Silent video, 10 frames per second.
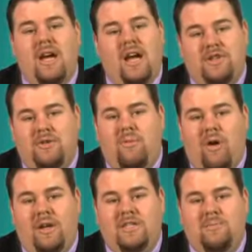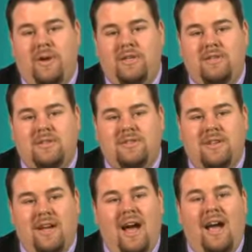As your marketing specialist,
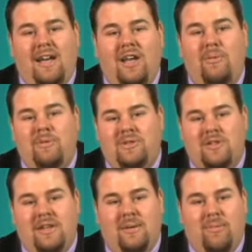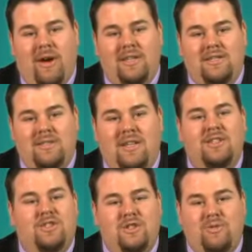I can help you select a price that
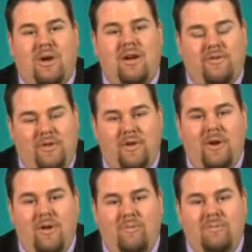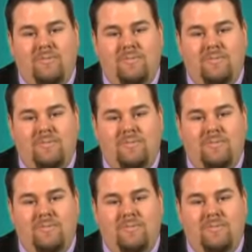is just right for your home.